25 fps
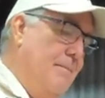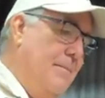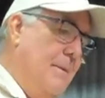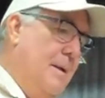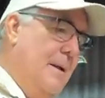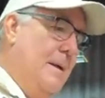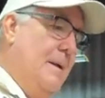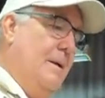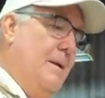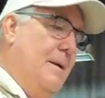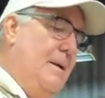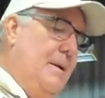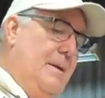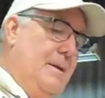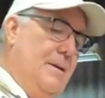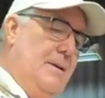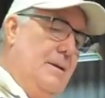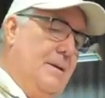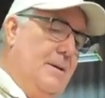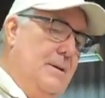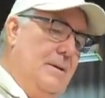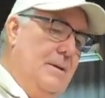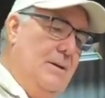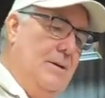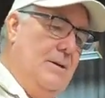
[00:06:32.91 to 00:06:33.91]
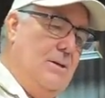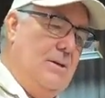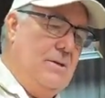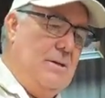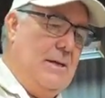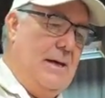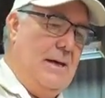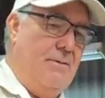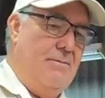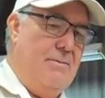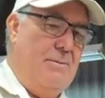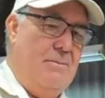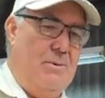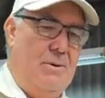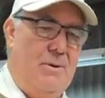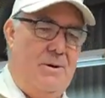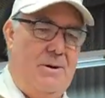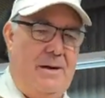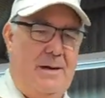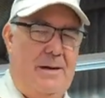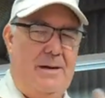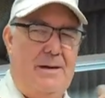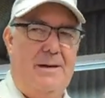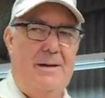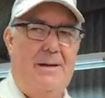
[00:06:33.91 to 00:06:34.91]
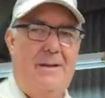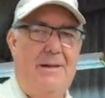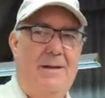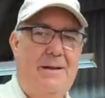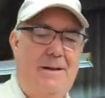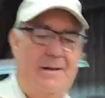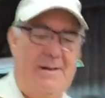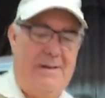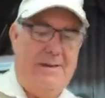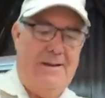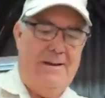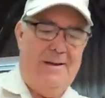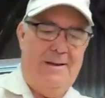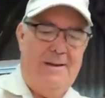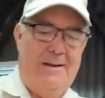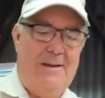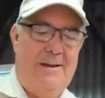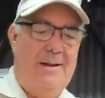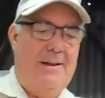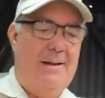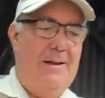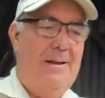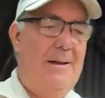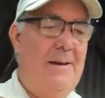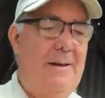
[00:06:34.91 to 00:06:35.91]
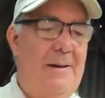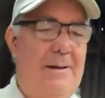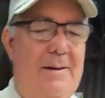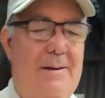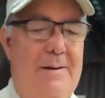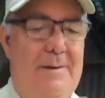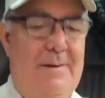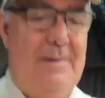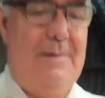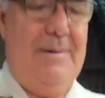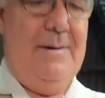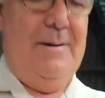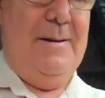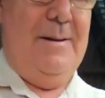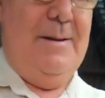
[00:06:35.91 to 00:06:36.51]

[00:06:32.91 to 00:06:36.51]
Um, this is how we buy it. Oh wow!